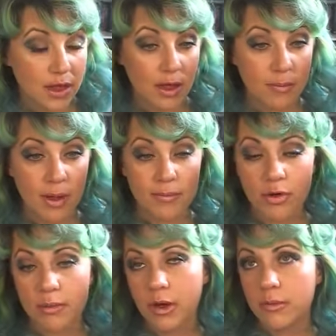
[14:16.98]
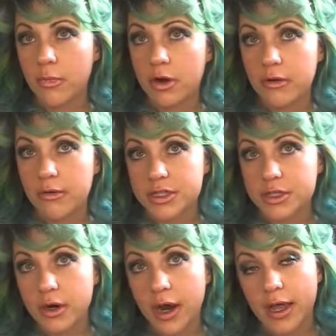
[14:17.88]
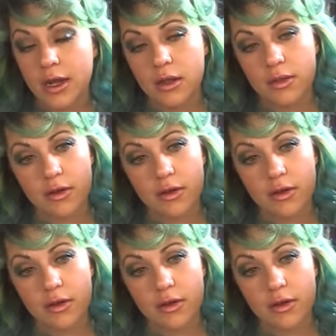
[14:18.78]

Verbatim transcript: that come up during Mercury retrograde.